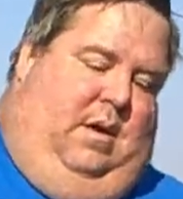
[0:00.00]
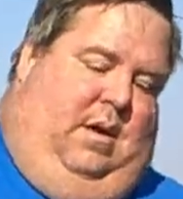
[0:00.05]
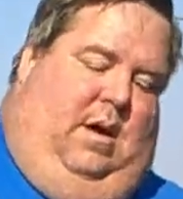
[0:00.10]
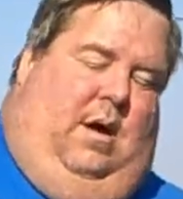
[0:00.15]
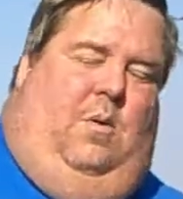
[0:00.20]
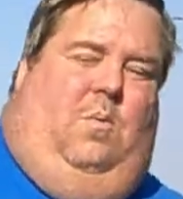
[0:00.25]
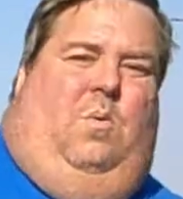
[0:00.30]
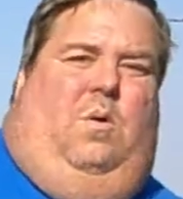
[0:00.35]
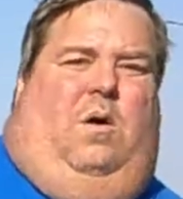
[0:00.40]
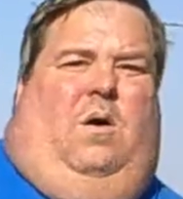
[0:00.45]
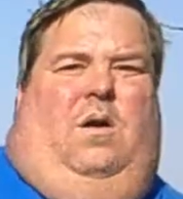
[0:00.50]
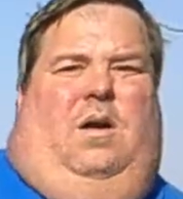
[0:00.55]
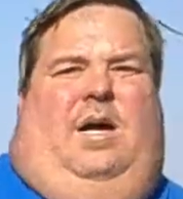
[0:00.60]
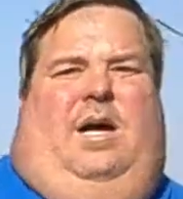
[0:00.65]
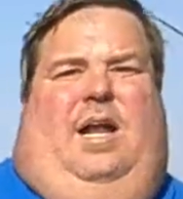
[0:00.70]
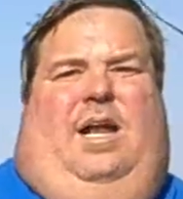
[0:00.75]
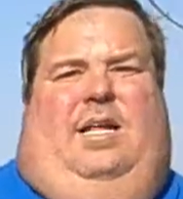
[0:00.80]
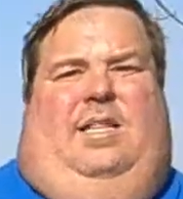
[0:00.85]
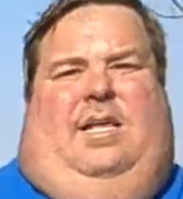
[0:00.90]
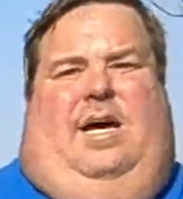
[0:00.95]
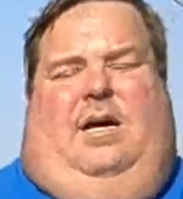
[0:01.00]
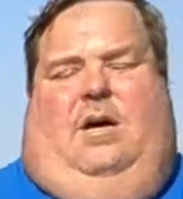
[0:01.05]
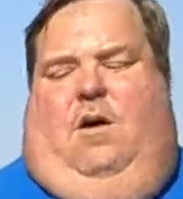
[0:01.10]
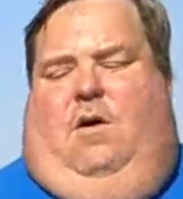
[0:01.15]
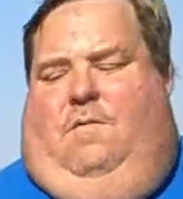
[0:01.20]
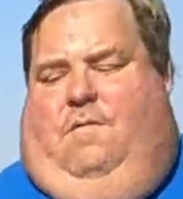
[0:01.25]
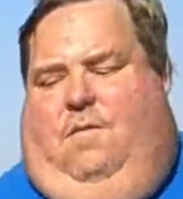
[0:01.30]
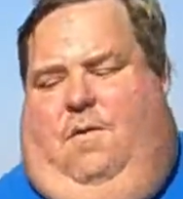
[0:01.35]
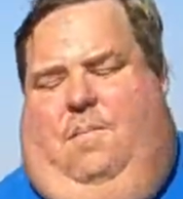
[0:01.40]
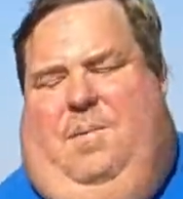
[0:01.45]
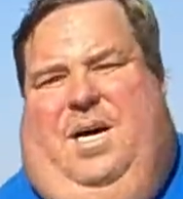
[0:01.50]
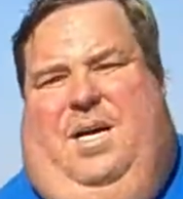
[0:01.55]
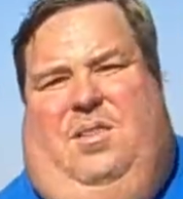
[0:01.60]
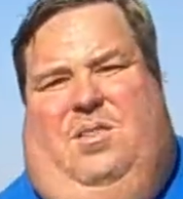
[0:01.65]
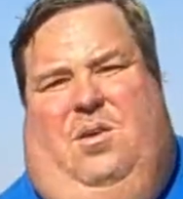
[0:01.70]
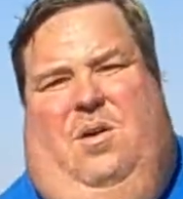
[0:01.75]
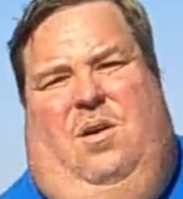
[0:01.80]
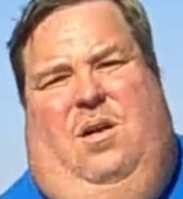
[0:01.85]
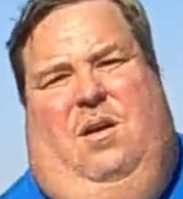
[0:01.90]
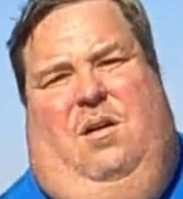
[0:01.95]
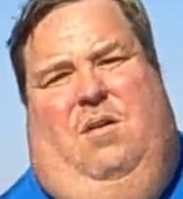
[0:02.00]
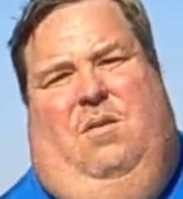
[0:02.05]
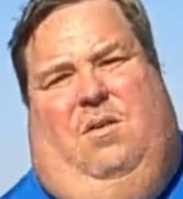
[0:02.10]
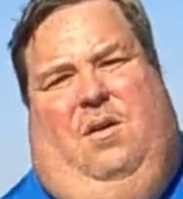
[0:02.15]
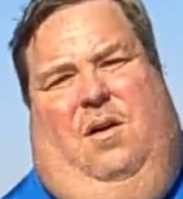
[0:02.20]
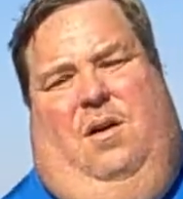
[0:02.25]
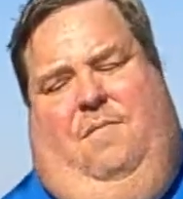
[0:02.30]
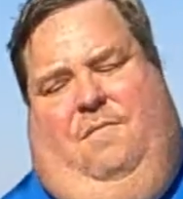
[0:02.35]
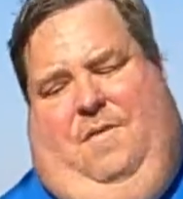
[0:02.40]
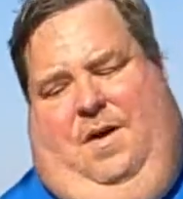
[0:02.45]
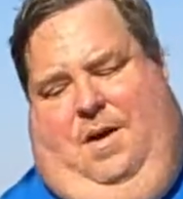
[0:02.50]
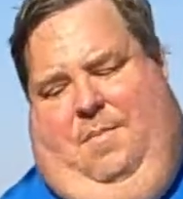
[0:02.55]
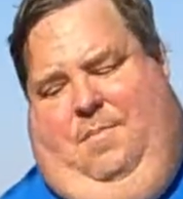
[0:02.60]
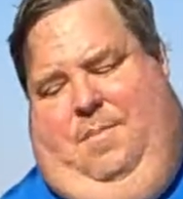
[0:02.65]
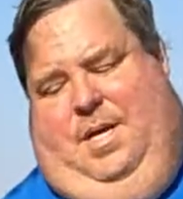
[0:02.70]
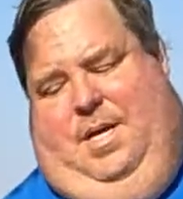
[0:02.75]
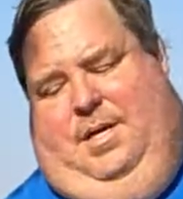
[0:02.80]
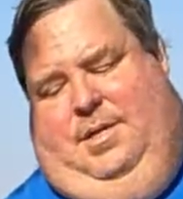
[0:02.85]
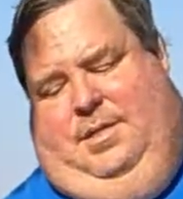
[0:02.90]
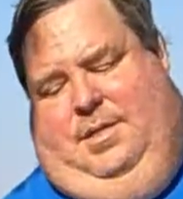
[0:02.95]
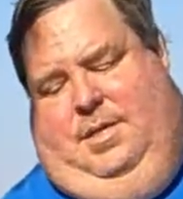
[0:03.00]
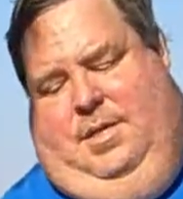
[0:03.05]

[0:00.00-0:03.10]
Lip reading: And we're going to let that go for about 30 or 35 minutes